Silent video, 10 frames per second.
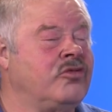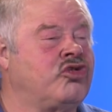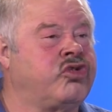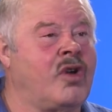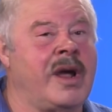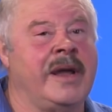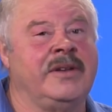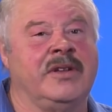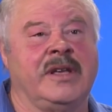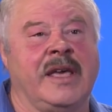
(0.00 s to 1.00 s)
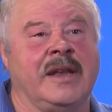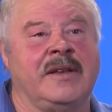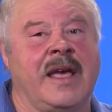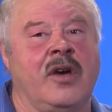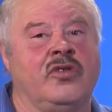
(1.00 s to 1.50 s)
trying to
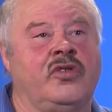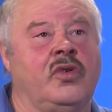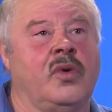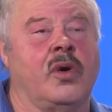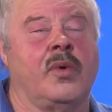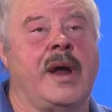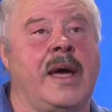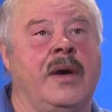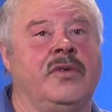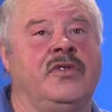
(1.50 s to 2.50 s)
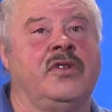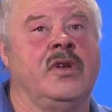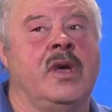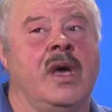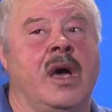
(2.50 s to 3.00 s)
get down to around
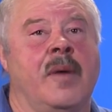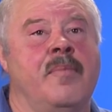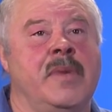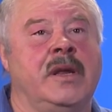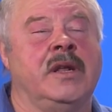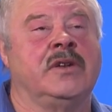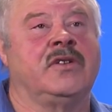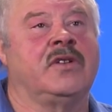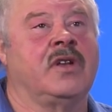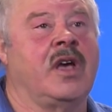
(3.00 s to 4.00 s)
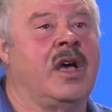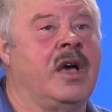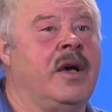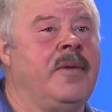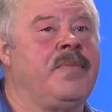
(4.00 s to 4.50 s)
a minute
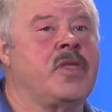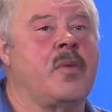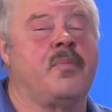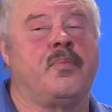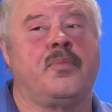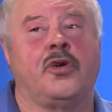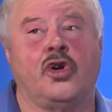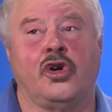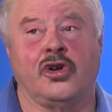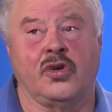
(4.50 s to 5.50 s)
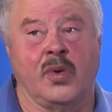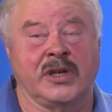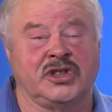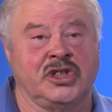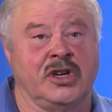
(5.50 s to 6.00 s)
per
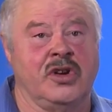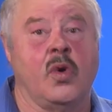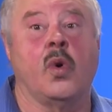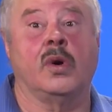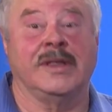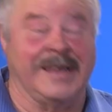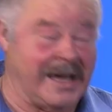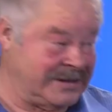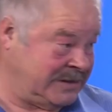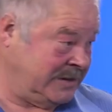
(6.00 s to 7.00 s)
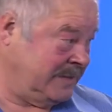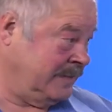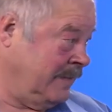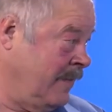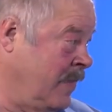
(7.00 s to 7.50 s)
question or less.
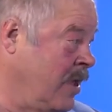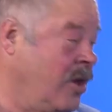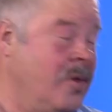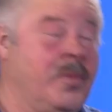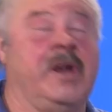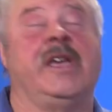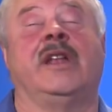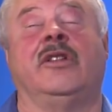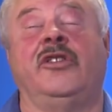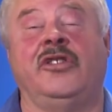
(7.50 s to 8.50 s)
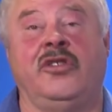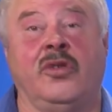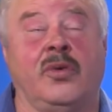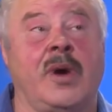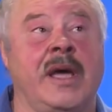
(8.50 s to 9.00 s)
But again, learn to
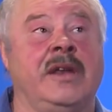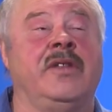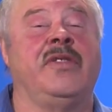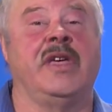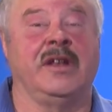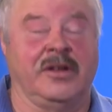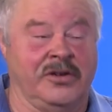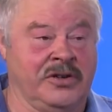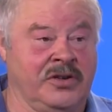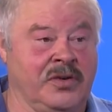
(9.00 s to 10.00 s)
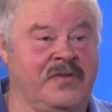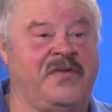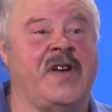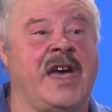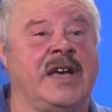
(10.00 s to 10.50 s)
do it right, then learn to do it
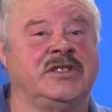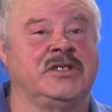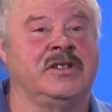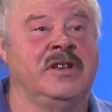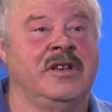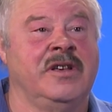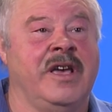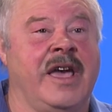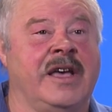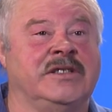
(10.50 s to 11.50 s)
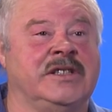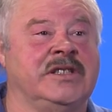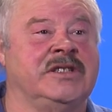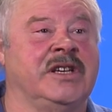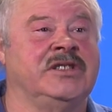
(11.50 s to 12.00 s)
fast. As they
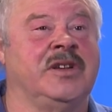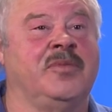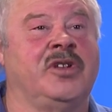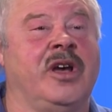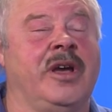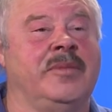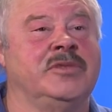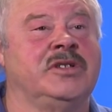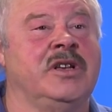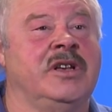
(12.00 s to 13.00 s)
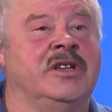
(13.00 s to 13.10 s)
say sometimes